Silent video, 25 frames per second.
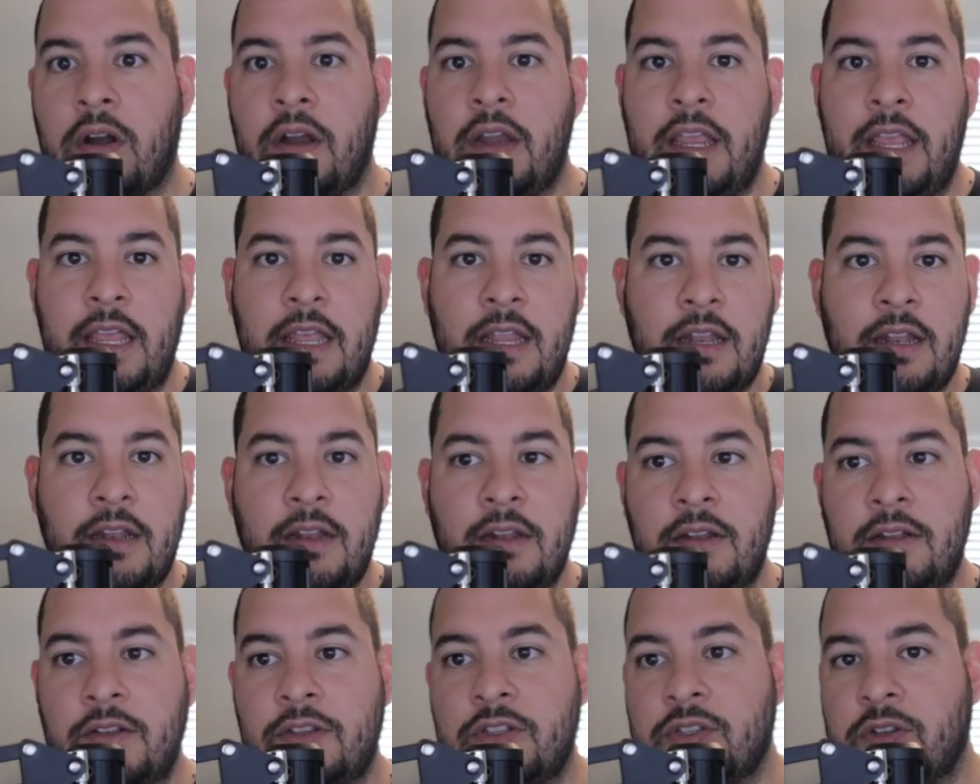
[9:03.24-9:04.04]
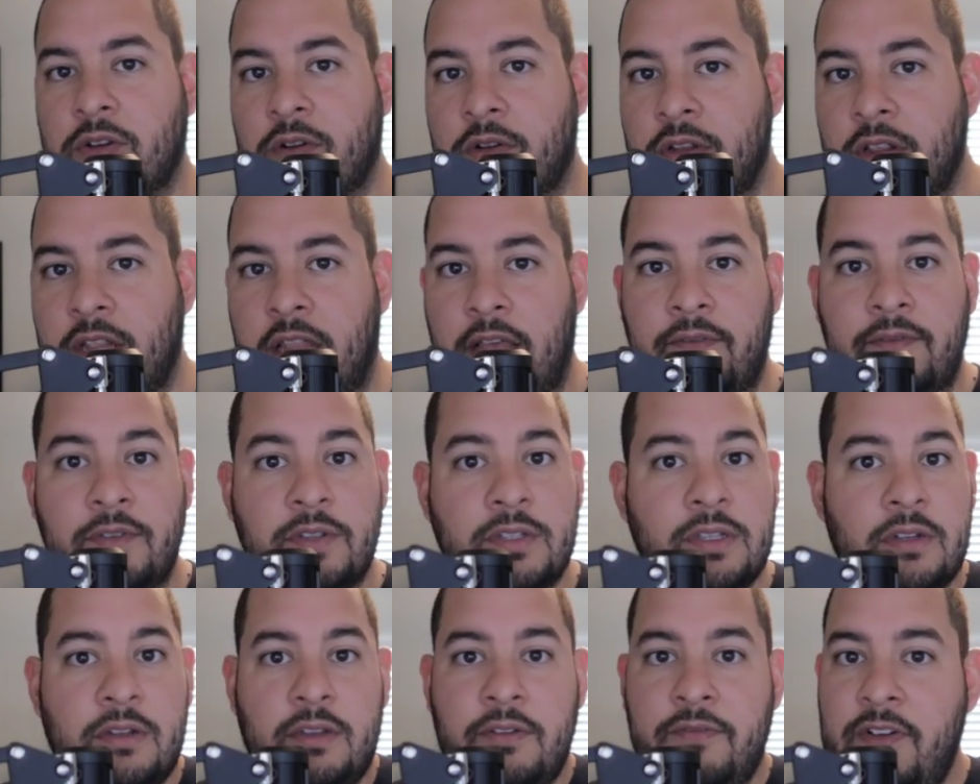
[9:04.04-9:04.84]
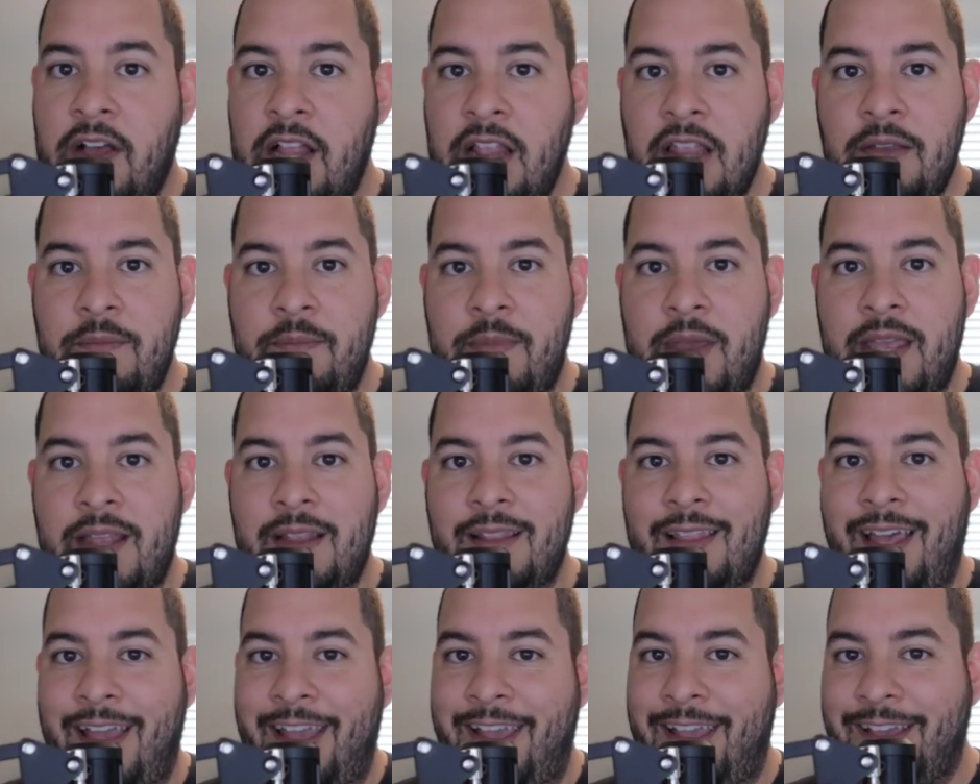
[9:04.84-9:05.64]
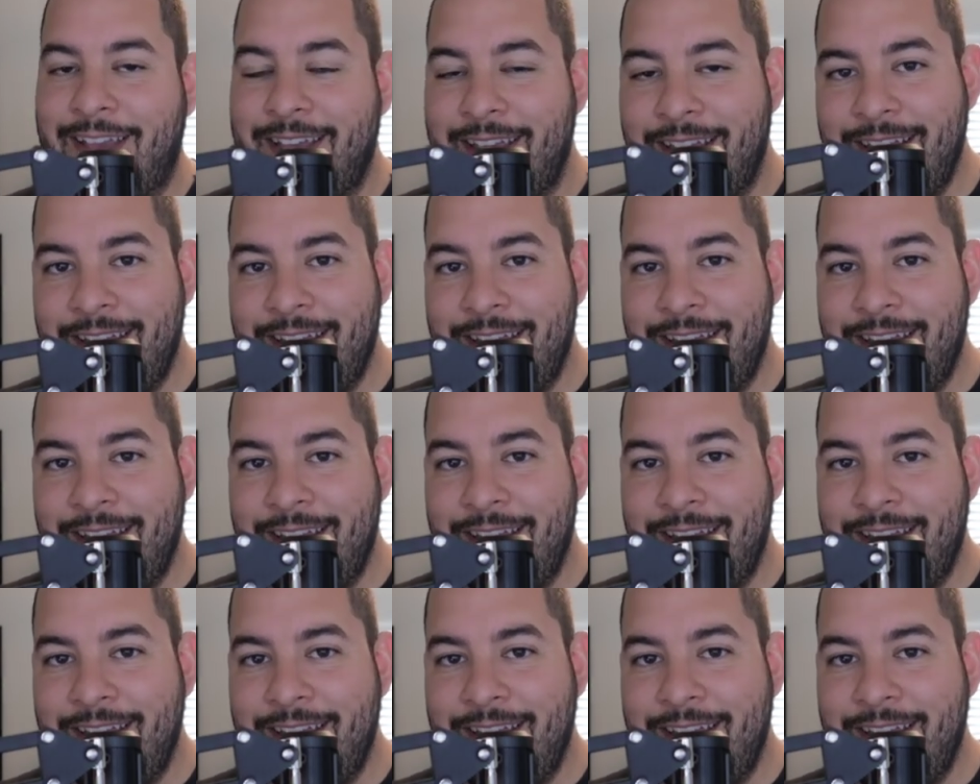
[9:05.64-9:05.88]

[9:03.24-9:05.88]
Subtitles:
in certain levels of development. But